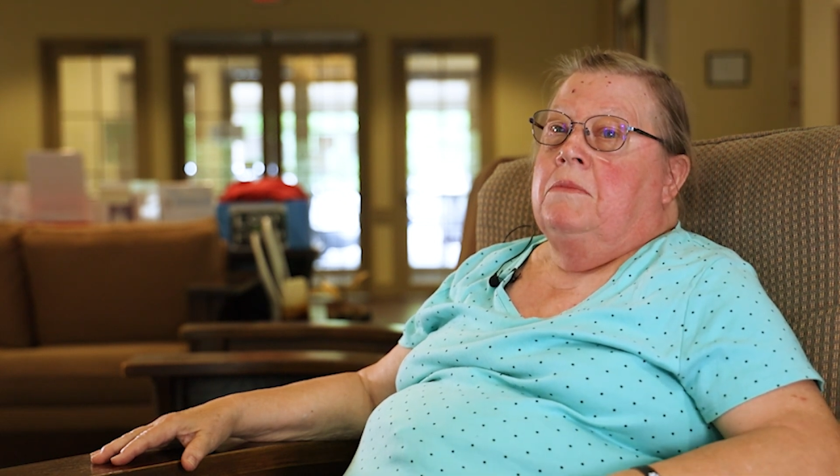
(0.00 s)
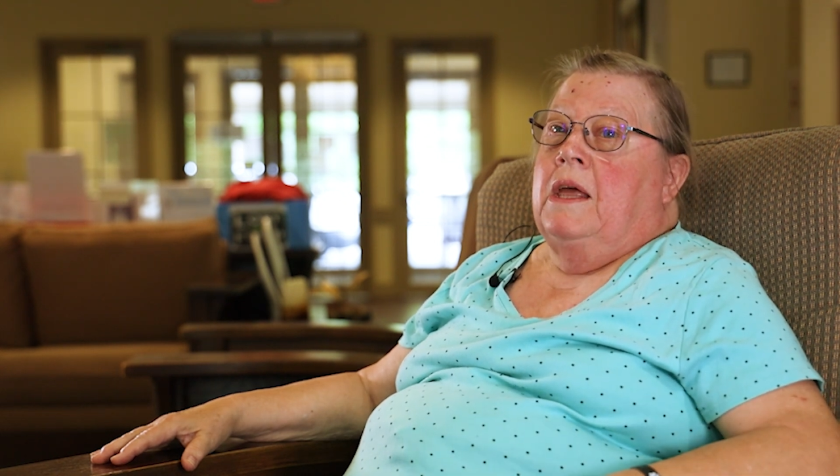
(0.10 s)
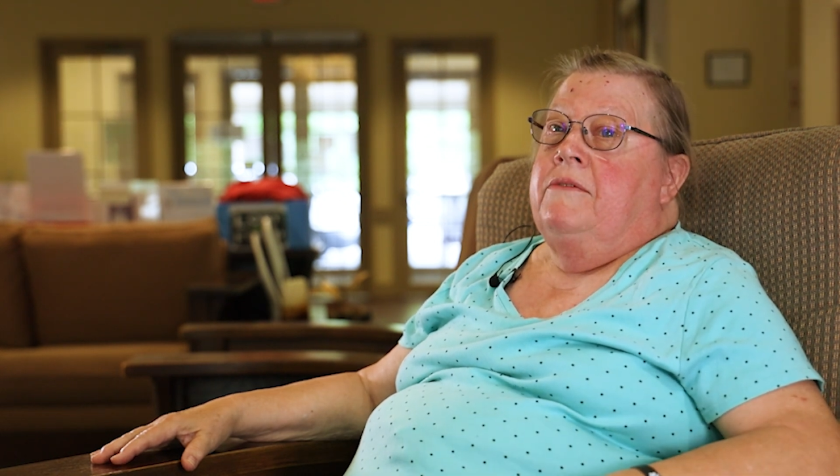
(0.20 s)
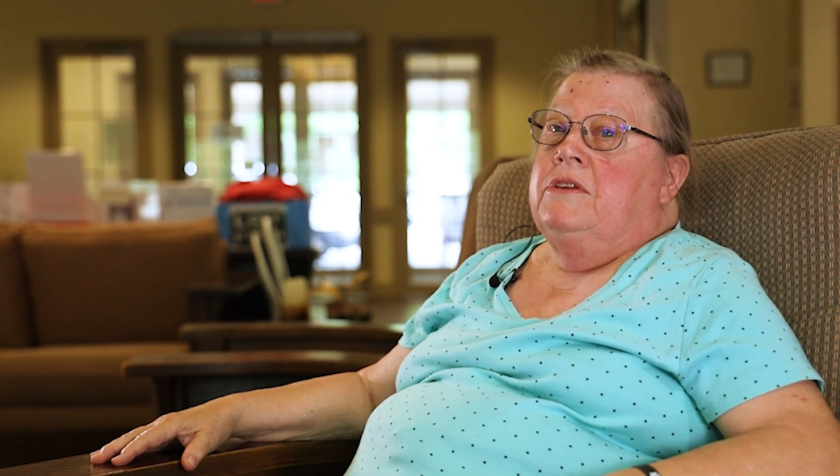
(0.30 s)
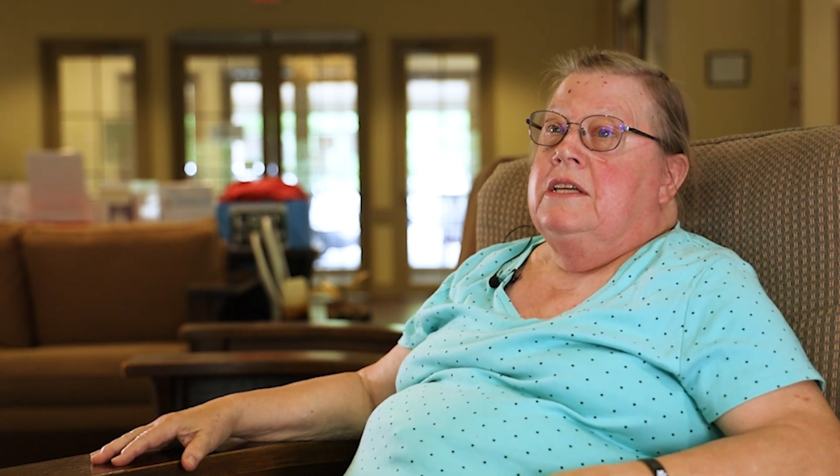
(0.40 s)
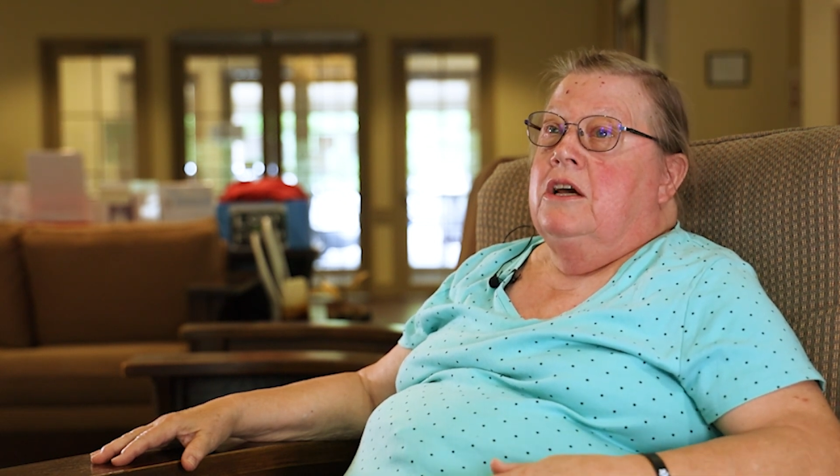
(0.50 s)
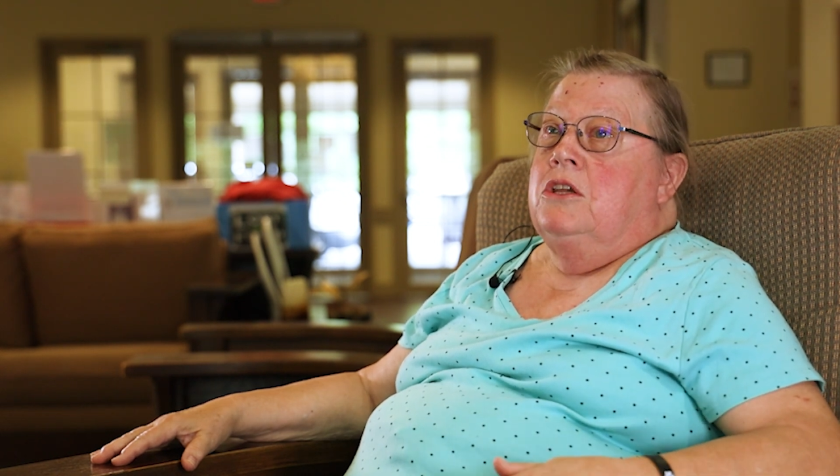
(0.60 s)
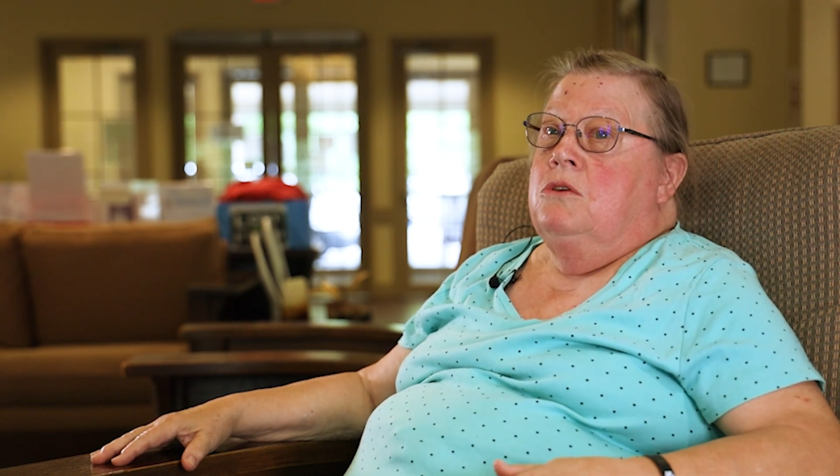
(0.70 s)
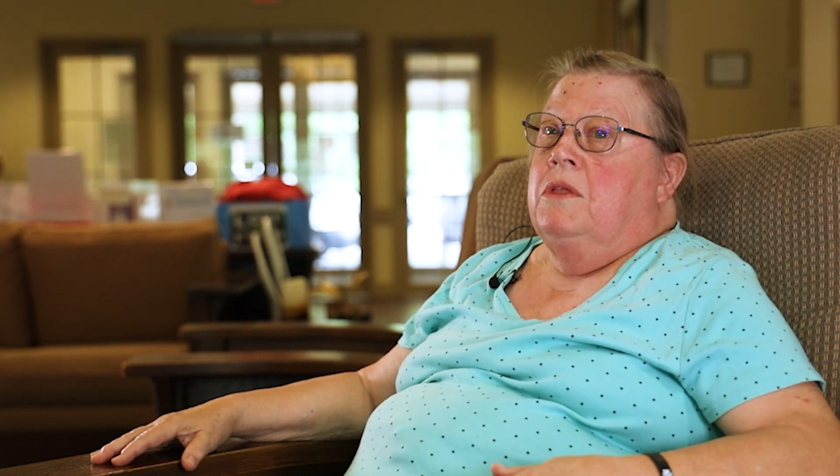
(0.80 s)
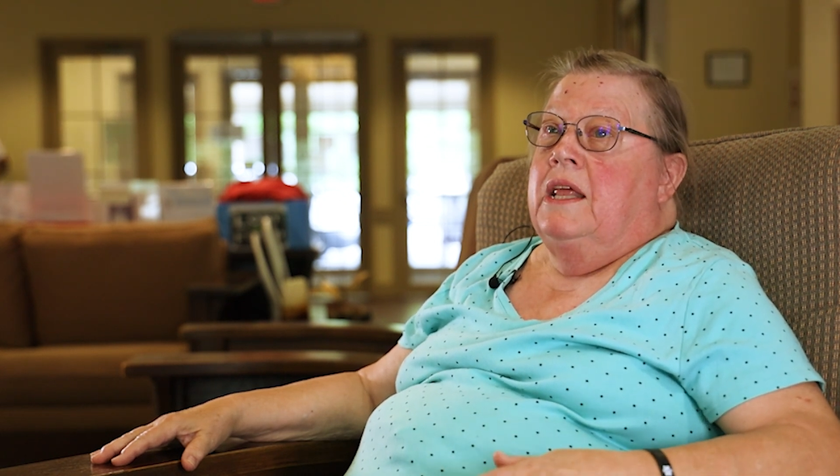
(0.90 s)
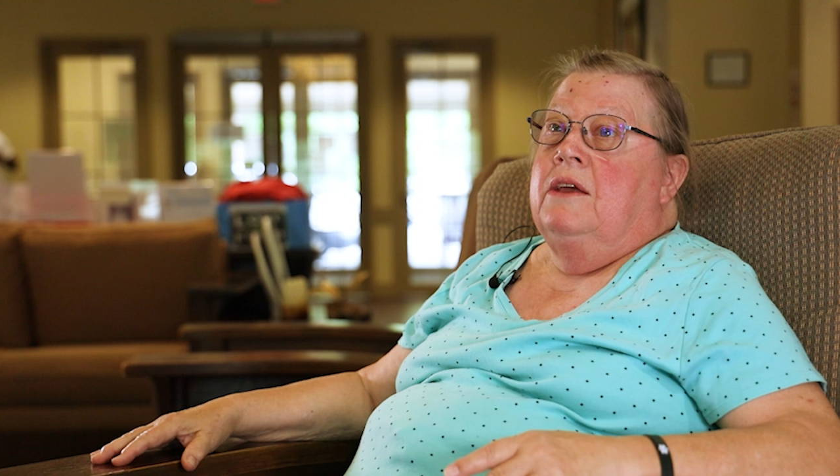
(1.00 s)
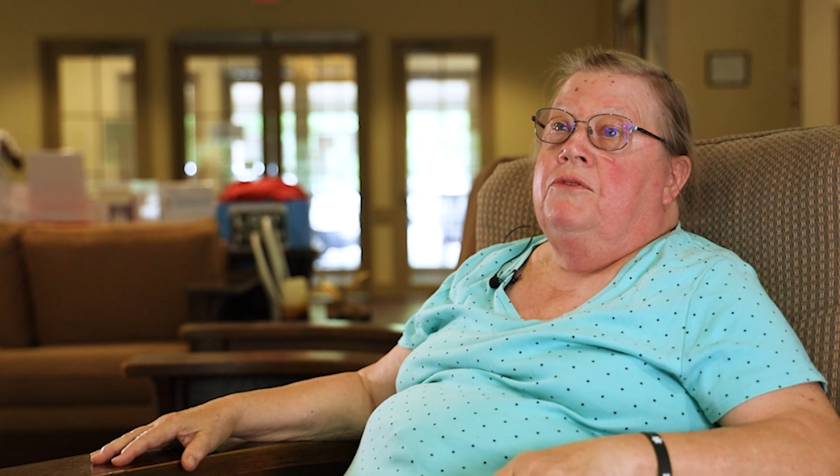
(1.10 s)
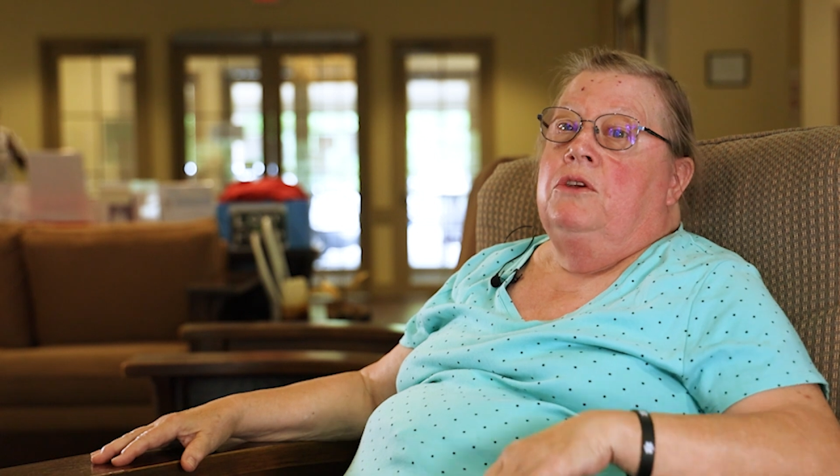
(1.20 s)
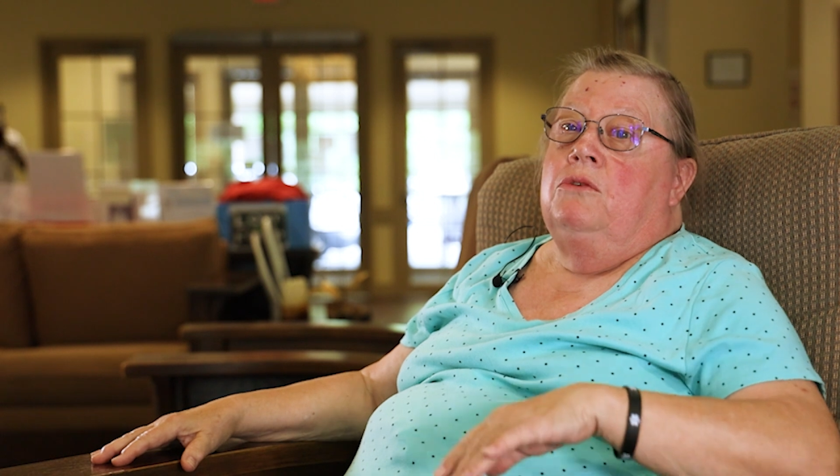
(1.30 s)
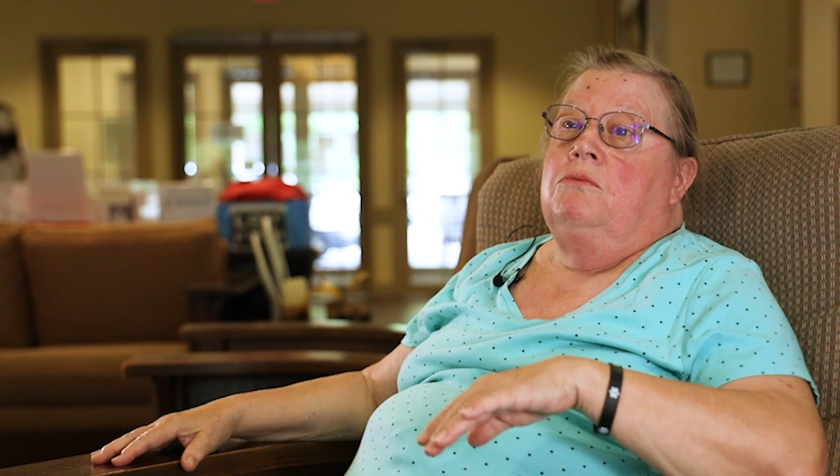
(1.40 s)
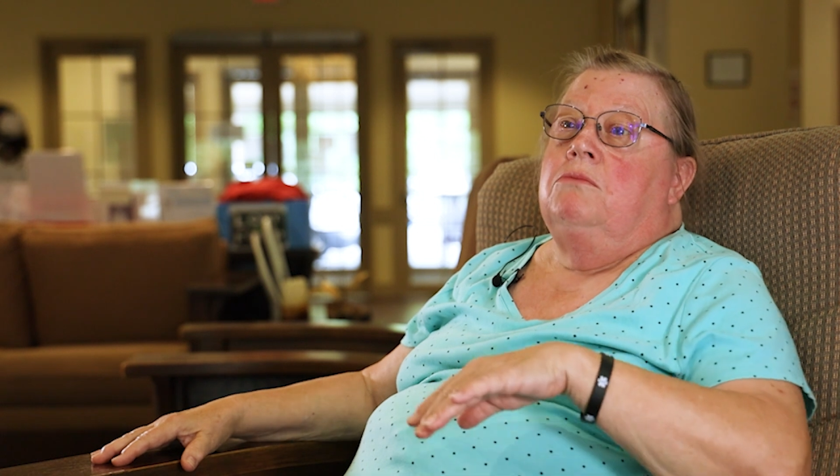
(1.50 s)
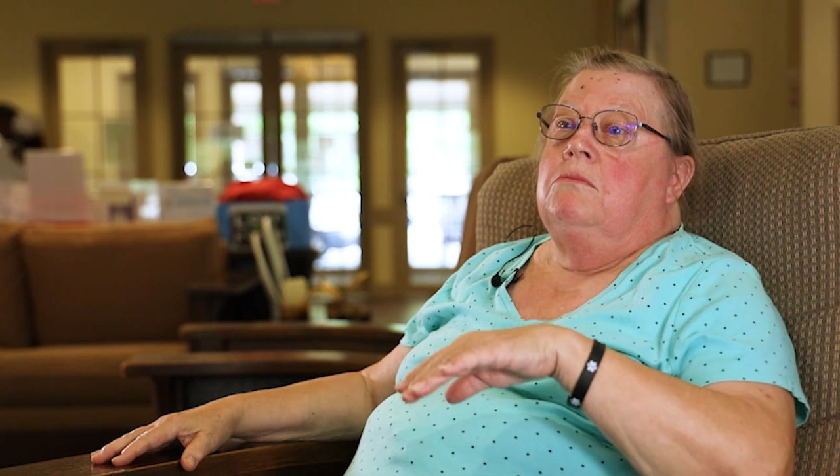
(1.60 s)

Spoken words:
They even tell you that if you